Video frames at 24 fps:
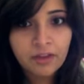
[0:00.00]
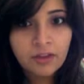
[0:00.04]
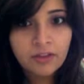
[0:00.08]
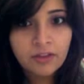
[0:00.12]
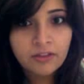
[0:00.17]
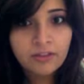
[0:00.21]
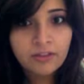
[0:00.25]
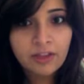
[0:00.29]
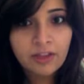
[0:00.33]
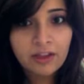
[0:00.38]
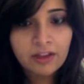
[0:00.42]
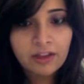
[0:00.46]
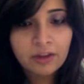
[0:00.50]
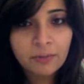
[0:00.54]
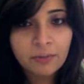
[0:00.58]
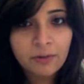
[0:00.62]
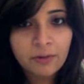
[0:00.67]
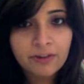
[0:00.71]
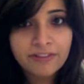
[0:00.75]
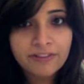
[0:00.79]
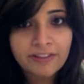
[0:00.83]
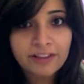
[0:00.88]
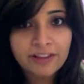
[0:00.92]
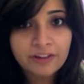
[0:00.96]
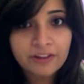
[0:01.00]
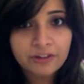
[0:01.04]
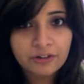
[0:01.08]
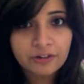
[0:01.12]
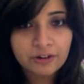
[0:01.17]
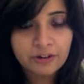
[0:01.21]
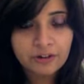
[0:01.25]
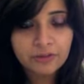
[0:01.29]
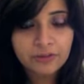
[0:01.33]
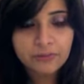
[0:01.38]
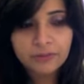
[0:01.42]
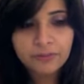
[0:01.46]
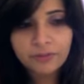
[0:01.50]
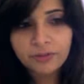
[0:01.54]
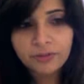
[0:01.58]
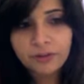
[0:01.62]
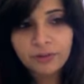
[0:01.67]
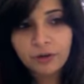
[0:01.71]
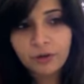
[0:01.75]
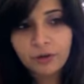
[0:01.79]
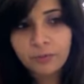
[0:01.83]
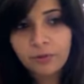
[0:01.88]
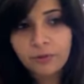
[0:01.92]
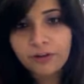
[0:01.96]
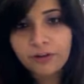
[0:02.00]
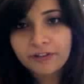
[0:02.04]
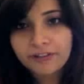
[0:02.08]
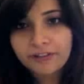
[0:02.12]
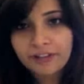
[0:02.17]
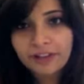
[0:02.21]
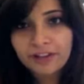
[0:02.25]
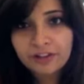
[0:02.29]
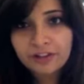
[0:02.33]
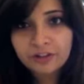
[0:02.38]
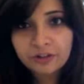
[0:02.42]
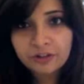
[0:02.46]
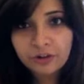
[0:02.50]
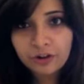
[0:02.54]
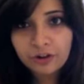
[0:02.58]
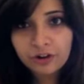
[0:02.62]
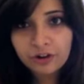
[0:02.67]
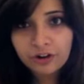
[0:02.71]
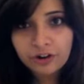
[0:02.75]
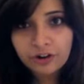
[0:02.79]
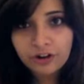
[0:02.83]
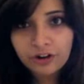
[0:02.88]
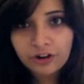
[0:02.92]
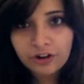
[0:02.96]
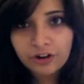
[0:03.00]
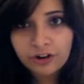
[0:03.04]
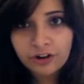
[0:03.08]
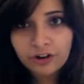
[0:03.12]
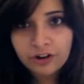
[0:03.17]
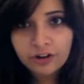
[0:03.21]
Then you press enter. So press enter,